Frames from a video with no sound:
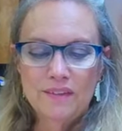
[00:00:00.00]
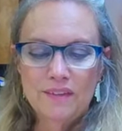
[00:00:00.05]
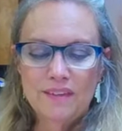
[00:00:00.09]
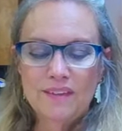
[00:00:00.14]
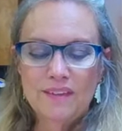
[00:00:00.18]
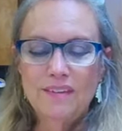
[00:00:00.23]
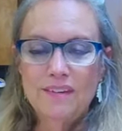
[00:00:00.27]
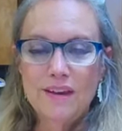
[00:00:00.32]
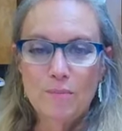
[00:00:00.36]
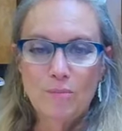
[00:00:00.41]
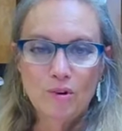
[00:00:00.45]

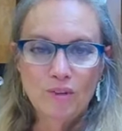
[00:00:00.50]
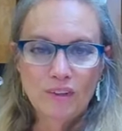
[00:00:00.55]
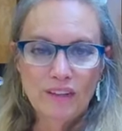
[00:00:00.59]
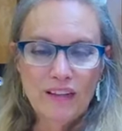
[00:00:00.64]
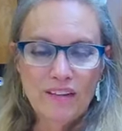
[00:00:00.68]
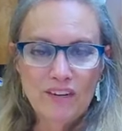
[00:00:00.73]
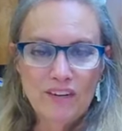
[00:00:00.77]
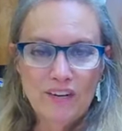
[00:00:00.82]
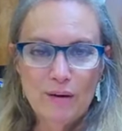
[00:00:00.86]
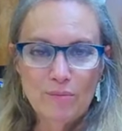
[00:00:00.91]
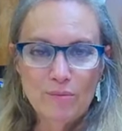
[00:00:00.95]
Number
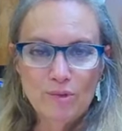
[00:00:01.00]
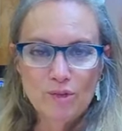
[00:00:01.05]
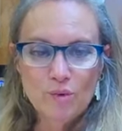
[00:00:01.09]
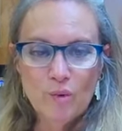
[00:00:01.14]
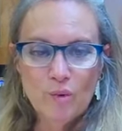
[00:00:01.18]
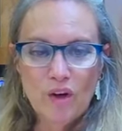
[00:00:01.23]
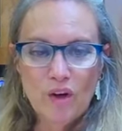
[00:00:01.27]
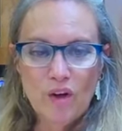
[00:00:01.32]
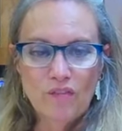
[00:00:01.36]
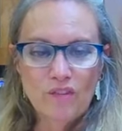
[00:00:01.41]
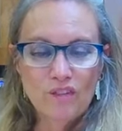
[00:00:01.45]
11 and number
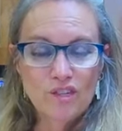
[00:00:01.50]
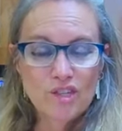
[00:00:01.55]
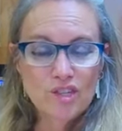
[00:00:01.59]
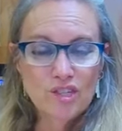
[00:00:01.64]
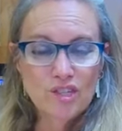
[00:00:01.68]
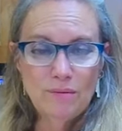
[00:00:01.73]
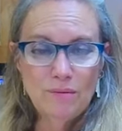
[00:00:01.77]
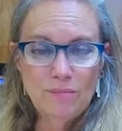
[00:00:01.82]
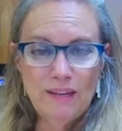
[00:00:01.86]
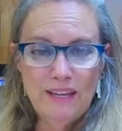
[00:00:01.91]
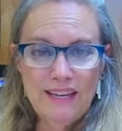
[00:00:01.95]
12
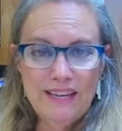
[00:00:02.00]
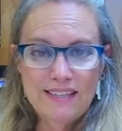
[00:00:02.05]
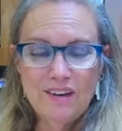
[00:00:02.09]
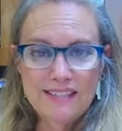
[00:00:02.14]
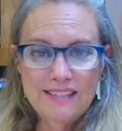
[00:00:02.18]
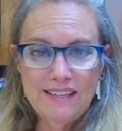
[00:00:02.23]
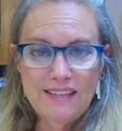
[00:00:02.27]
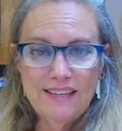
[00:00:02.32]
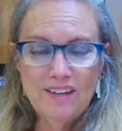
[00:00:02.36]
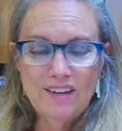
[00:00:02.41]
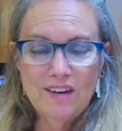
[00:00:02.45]
should be
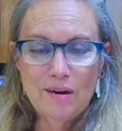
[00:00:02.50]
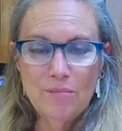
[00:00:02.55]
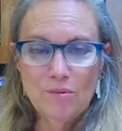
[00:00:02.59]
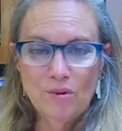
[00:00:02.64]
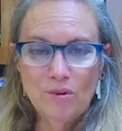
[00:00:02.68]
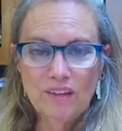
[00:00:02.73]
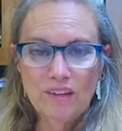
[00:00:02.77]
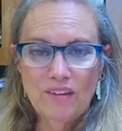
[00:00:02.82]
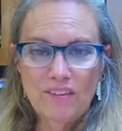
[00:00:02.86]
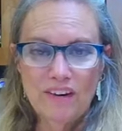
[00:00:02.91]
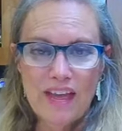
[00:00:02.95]
easy. Number
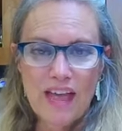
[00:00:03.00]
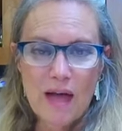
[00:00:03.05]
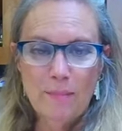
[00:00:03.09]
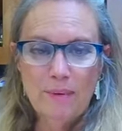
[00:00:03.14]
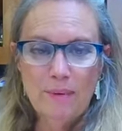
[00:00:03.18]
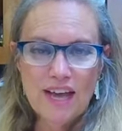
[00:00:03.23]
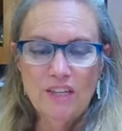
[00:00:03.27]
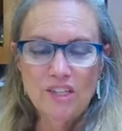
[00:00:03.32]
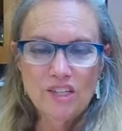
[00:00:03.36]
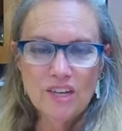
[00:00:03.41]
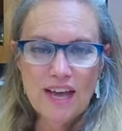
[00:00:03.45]
11, how
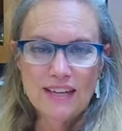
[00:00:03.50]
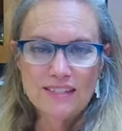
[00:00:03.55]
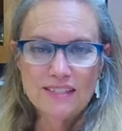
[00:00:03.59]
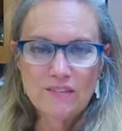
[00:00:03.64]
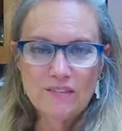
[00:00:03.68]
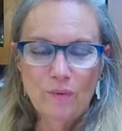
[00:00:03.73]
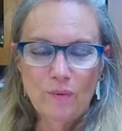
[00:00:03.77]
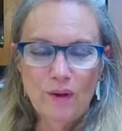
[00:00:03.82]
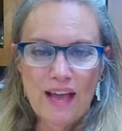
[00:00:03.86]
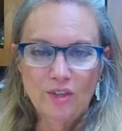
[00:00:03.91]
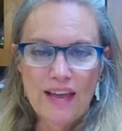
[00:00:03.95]
many chats
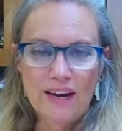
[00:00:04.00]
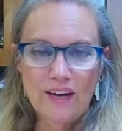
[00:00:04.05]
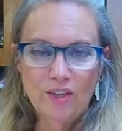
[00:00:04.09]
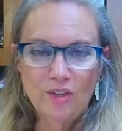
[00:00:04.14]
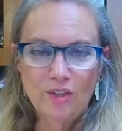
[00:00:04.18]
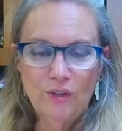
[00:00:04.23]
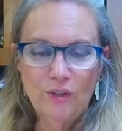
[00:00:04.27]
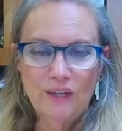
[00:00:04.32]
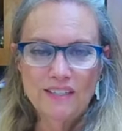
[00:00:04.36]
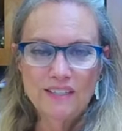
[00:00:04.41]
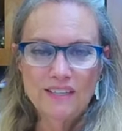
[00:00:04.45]
have we had,
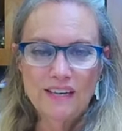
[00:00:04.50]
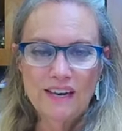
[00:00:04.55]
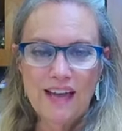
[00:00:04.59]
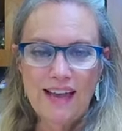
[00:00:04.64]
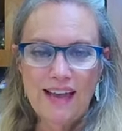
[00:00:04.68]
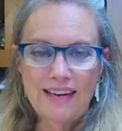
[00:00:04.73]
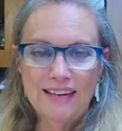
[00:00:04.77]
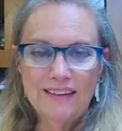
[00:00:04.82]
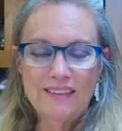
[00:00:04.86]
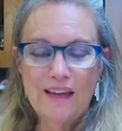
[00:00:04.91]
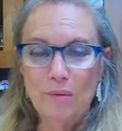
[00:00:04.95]
including
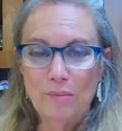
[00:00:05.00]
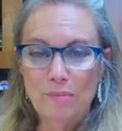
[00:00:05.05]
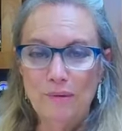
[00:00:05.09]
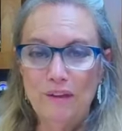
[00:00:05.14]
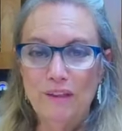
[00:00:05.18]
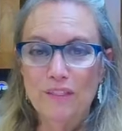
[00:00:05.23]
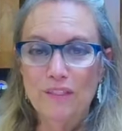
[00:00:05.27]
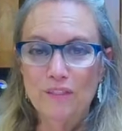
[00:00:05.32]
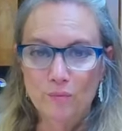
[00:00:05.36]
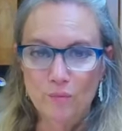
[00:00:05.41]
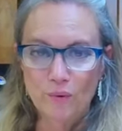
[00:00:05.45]
tonight? That would
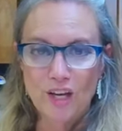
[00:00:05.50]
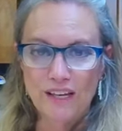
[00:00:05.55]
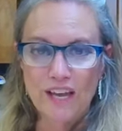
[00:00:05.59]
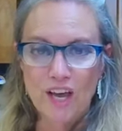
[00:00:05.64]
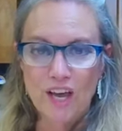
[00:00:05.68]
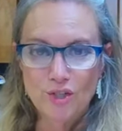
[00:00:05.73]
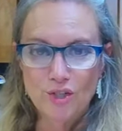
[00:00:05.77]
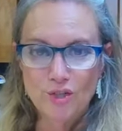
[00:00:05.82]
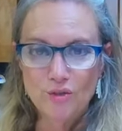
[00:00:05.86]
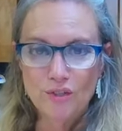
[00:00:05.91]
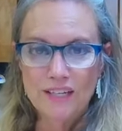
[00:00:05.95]
be
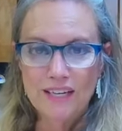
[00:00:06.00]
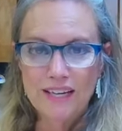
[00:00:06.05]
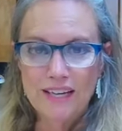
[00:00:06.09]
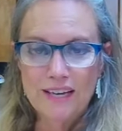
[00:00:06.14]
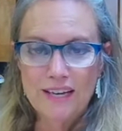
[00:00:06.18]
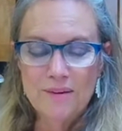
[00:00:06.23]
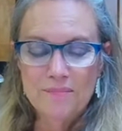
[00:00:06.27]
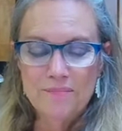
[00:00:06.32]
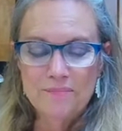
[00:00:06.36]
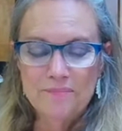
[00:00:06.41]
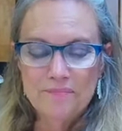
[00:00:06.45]
300.
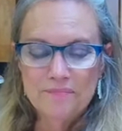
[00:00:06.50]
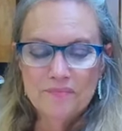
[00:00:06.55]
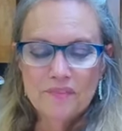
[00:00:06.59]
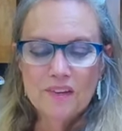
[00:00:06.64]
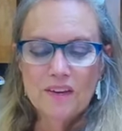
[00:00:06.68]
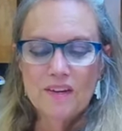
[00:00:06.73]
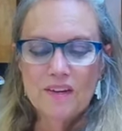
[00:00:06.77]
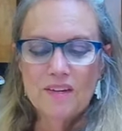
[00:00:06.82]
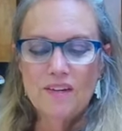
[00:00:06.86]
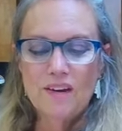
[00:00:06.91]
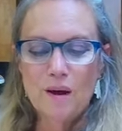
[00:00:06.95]

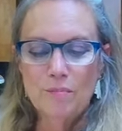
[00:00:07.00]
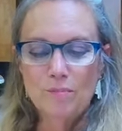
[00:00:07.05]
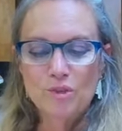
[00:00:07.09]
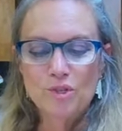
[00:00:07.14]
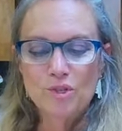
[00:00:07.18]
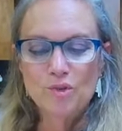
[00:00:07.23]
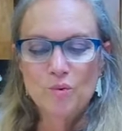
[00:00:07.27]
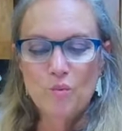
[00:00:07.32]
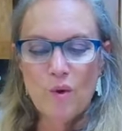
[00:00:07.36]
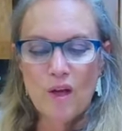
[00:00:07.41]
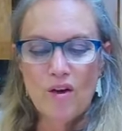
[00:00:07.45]
Number
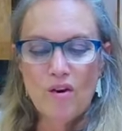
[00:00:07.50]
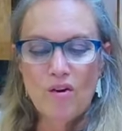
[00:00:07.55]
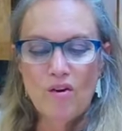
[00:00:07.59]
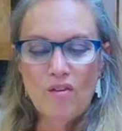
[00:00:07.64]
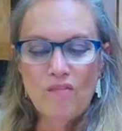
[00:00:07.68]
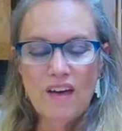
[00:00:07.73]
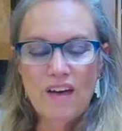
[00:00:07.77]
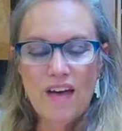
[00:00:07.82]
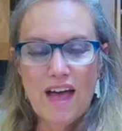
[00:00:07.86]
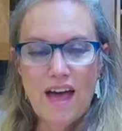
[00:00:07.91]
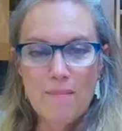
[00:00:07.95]

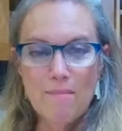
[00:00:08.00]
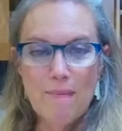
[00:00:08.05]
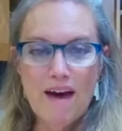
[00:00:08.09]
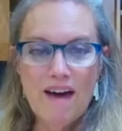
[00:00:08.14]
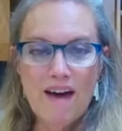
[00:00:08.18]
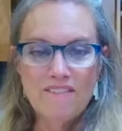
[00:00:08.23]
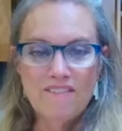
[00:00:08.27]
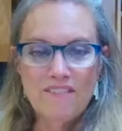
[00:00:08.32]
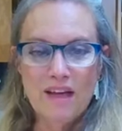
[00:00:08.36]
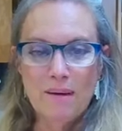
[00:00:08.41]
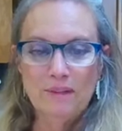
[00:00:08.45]
12, uh,
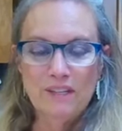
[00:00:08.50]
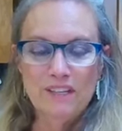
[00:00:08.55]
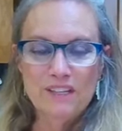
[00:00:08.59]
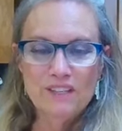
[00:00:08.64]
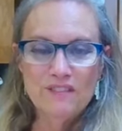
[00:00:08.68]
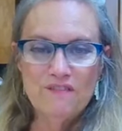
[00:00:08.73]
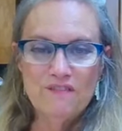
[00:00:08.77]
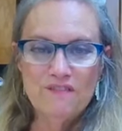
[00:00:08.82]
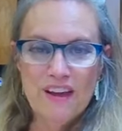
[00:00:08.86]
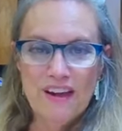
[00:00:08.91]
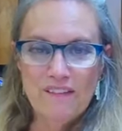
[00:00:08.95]
my
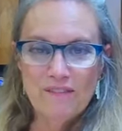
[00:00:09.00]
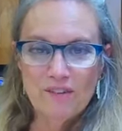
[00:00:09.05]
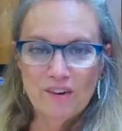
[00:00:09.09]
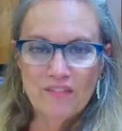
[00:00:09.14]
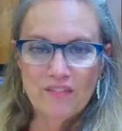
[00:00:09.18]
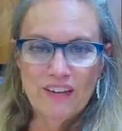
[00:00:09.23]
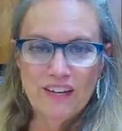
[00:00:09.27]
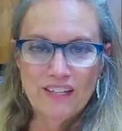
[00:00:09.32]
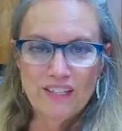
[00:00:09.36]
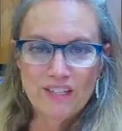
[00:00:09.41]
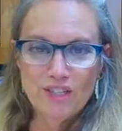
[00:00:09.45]
family's
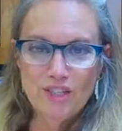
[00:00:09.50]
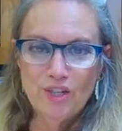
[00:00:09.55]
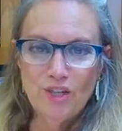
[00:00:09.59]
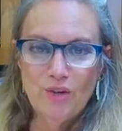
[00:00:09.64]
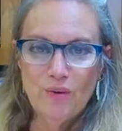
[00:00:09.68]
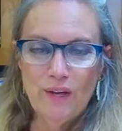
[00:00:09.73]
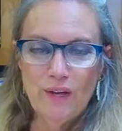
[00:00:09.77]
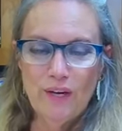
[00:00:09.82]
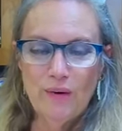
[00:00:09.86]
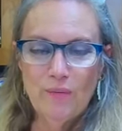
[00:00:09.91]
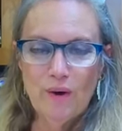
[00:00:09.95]
favorite thing to
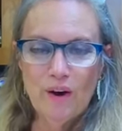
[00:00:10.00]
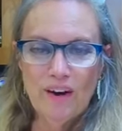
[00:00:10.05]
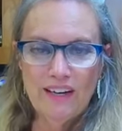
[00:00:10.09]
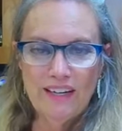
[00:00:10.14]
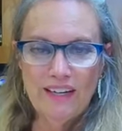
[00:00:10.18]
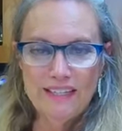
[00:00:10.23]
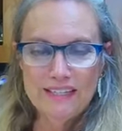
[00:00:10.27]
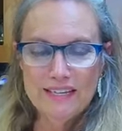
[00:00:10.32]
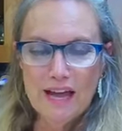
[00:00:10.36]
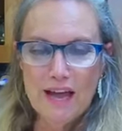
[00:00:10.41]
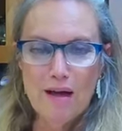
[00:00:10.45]
do anywhere,
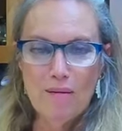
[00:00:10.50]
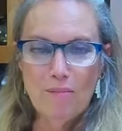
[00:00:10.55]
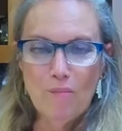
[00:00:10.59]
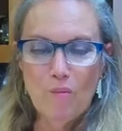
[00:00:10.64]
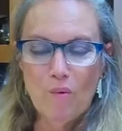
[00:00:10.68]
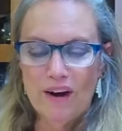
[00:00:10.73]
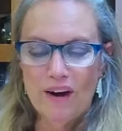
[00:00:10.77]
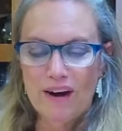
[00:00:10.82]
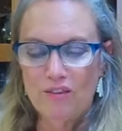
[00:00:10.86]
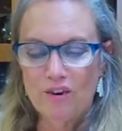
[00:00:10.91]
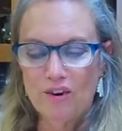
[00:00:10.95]
anytime,
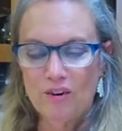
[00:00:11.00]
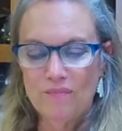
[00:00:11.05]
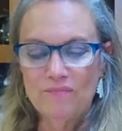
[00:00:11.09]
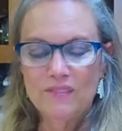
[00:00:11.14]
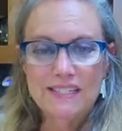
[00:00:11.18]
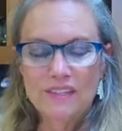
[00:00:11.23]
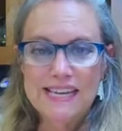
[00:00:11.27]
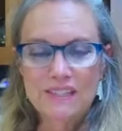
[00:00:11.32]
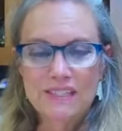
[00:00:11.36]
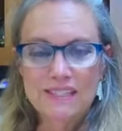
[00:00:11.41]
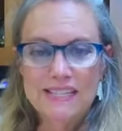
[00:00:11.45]
whatever,
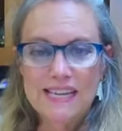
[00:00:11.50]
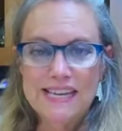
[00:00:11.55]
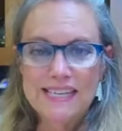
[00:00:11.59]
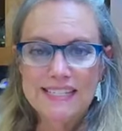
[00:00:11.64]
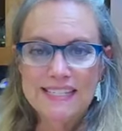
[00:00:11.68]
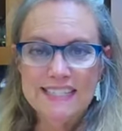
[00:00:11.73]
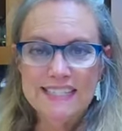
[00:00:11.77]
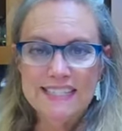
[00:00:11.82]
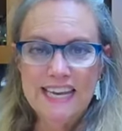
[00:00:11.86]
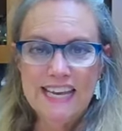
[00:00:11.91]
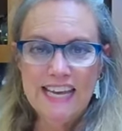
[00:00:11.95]

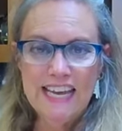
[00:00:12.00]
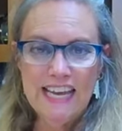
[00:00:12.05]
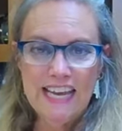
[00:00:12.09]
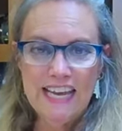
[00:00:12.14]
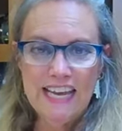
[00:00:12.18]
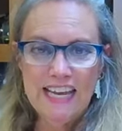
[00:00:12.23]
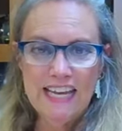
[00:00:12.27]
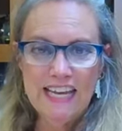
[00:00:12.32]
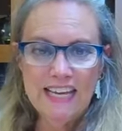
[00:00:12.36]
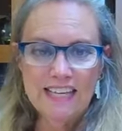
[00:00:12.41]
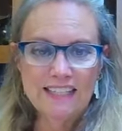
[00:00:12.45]

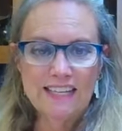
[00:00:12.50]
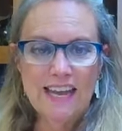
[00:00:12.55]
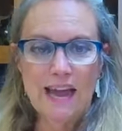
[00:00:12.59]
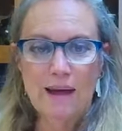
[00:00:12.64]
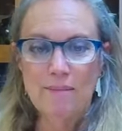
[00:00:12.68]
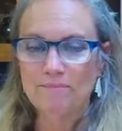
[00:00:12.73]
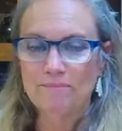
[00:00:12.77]
Disney. Yeah,